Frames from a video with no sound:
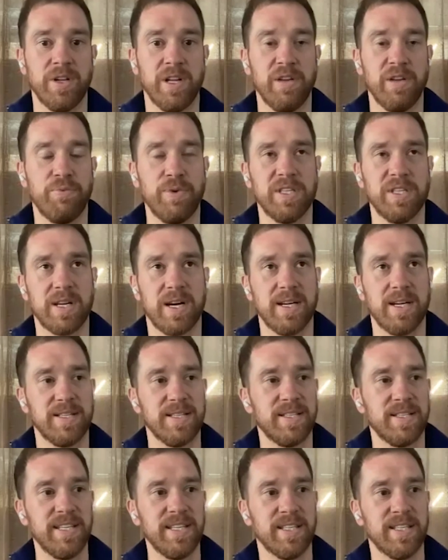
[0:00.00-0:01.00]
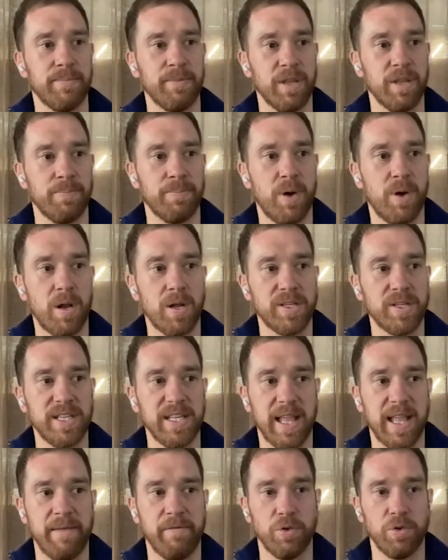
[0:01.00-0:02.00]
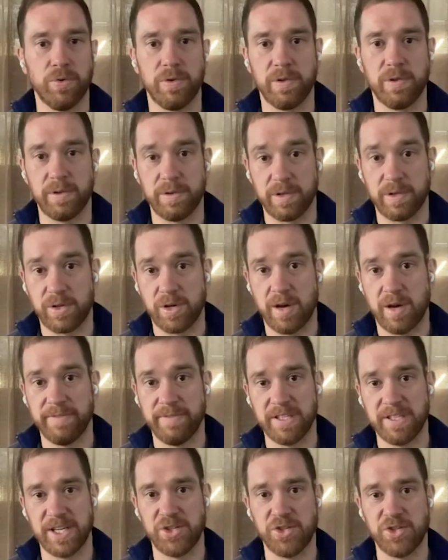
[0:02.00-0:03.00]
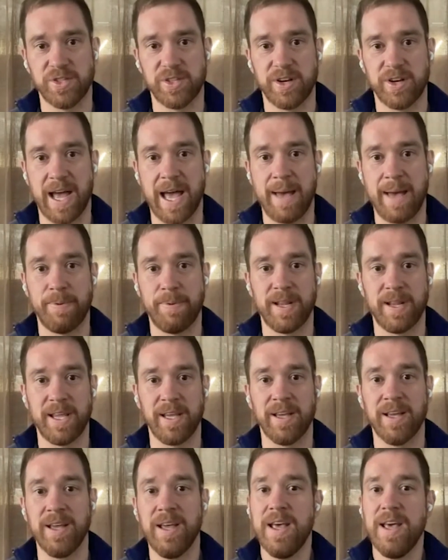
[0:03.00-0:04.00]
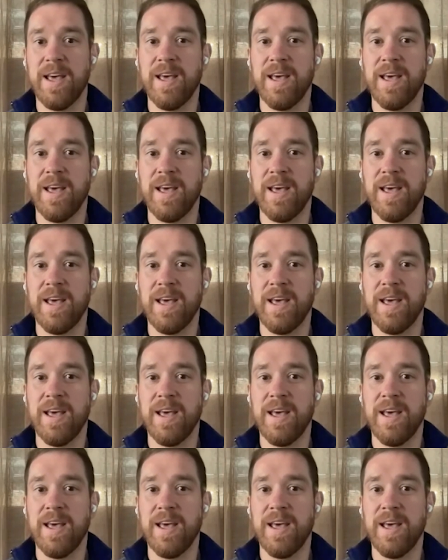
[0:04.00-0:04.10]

And if we start to see some of the policy level conversations that are happening,